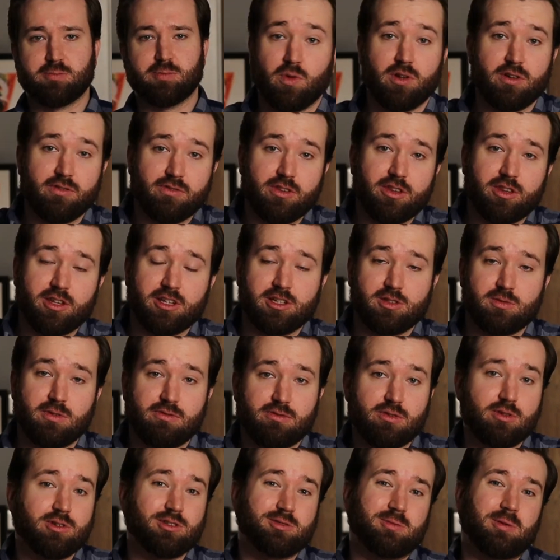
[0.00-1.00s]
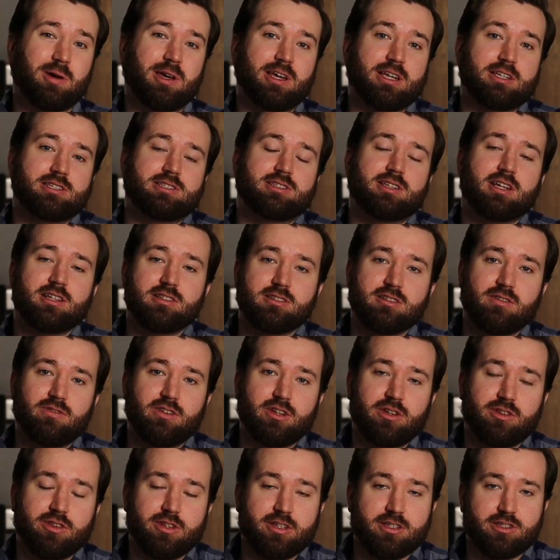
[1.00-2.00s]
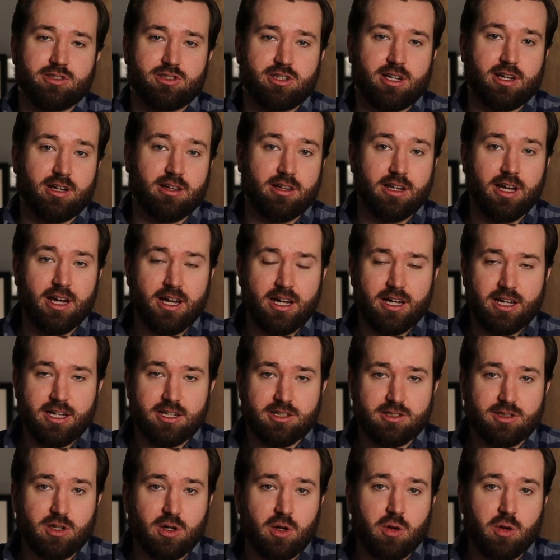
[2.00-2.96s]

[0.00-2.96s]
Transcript: One of the things we've talked about extensively on this channel is to